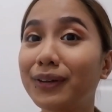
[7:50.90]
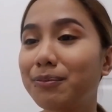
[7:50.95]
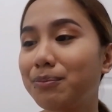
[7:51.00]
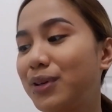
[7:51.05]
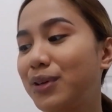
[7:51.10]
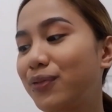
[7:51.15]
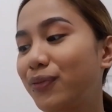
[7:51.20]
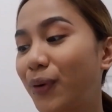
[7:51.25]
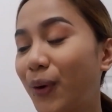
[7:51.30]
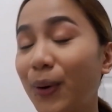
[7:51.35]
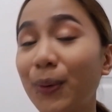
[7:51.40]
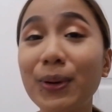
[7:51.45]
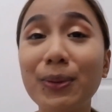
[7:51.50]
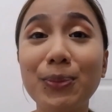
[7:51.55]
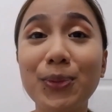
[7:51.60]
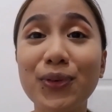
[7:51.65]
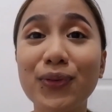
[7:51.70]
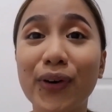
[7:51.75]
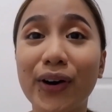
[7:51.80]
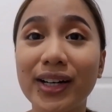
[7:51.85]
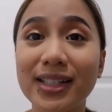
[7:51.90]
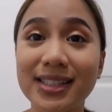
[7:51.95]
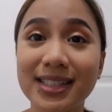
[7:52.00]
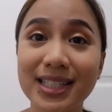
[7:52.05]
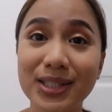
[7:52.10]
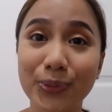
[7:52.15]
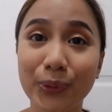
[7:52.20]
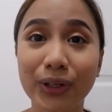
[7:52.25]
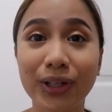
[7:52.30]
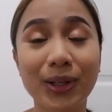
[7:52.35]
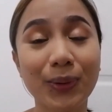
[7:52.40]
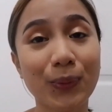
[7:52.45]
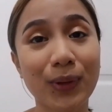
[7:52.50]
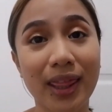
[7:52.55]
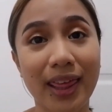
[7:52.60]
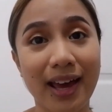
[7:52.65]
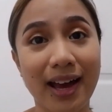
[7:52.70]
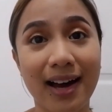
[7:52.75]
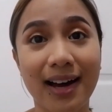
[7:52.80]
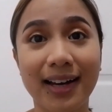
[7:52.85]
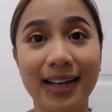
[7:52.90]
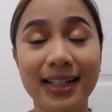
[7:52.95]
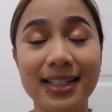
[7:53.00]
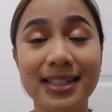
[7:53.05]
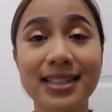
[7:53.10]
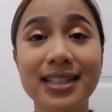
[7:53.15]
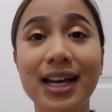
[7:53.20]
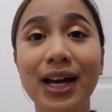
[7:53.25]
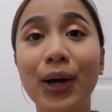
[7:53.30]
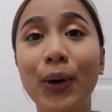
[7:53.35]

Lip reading: Before we move on, since we're done with the eyes,